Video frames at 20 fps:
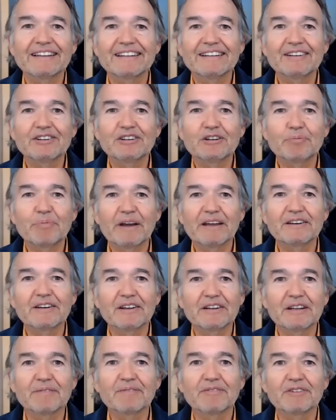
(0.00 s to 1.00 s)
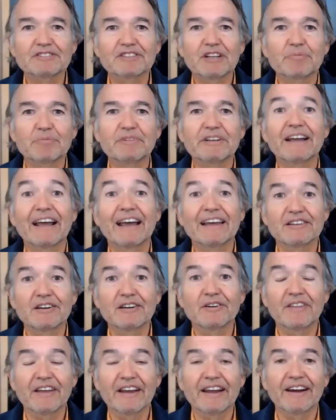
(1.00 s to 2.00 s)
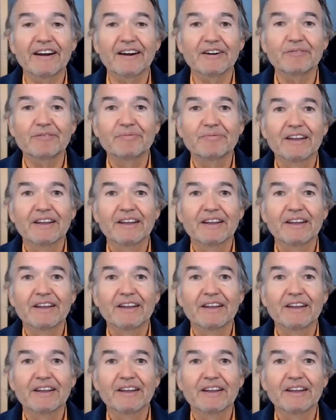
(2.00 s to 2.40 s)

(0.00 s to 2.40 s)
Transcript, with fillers: you depend on them for something and they're there.